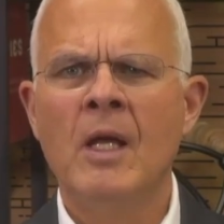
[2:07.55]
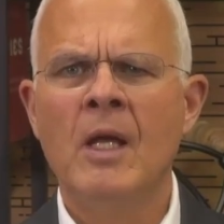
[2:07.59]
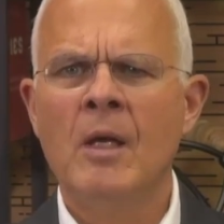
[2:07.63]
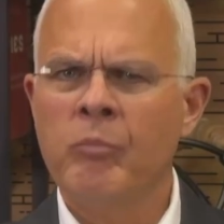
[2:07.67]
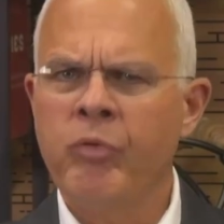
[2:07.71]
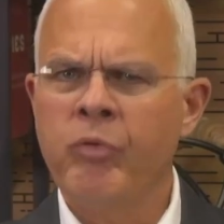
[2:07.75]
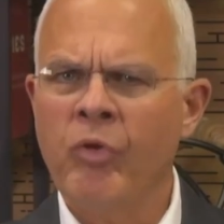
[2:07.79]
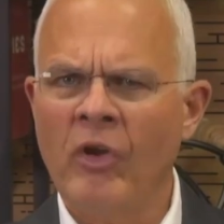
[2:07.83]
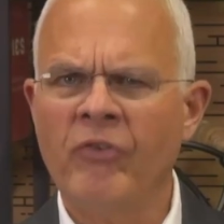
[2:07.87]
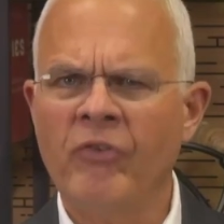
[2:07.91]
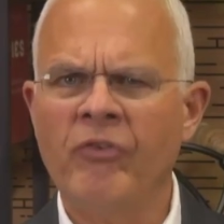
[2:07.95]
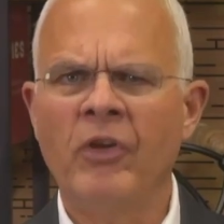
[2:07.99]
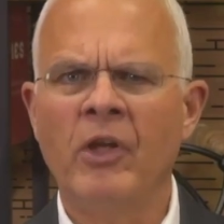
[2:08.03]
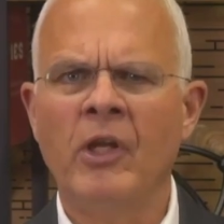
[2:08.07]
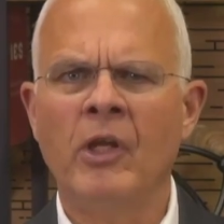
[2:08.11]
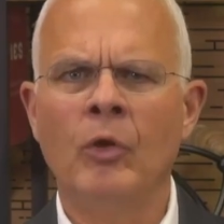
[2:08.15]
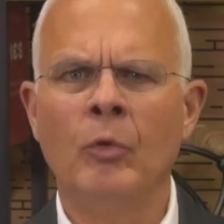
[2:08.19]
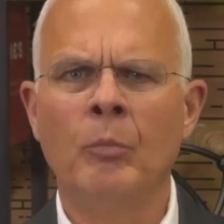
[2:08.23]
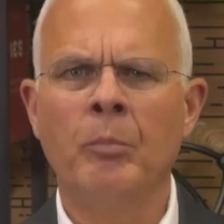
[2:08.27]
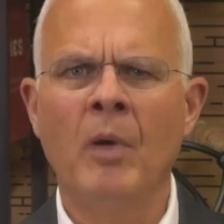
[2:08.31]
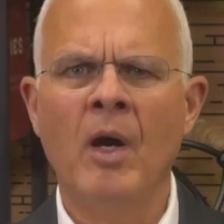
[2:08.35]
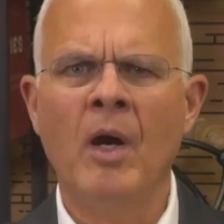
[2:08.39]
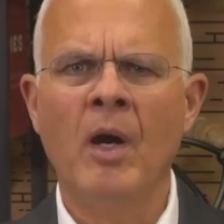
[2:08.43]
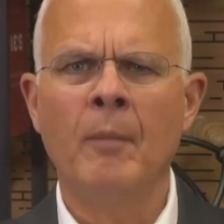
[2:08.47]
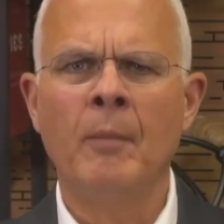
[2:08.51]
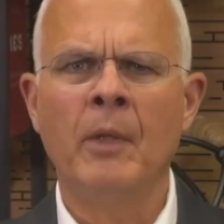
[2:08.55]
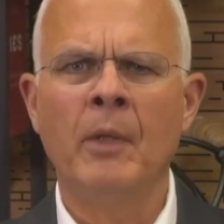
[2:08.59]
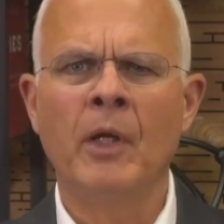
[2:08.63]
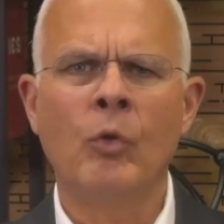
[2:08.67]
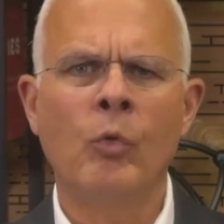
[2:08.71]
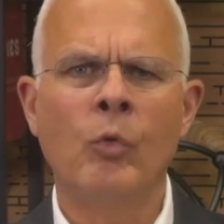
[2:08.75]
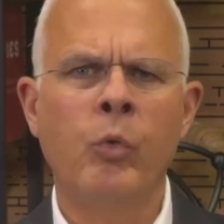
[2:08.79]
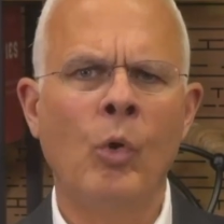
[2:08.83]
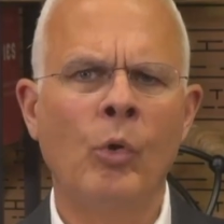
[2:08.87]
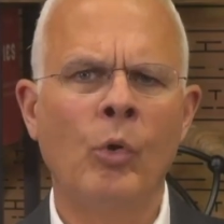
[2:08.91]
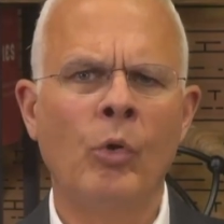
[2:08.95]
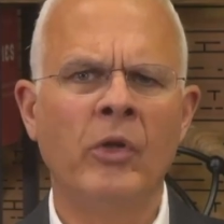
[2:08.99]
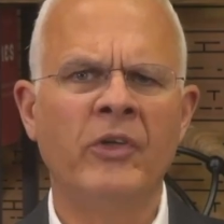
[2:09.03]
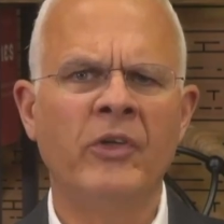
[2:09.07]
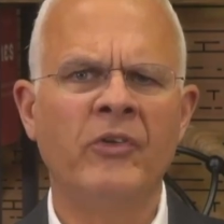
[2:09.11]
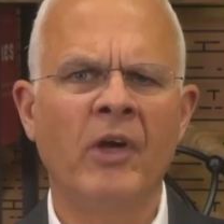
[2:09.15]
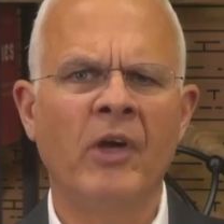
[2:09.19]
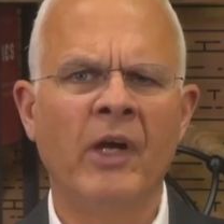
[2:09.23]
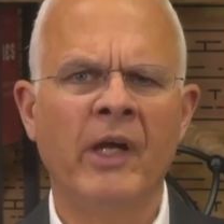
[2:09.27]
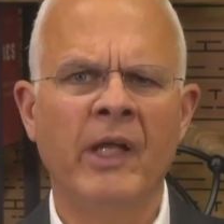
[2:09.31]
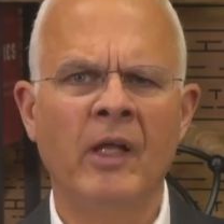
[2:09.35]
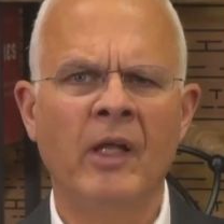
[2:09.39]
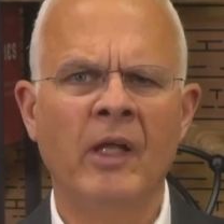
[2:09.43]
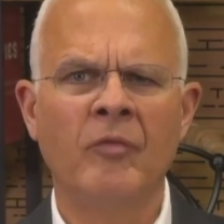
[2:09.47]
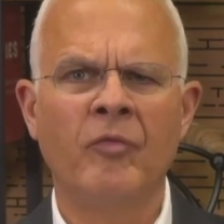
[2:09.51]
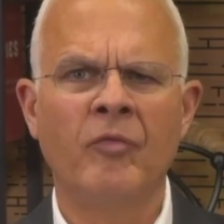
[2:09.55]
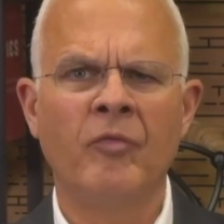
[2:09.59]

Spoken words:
President Obama quoted Diane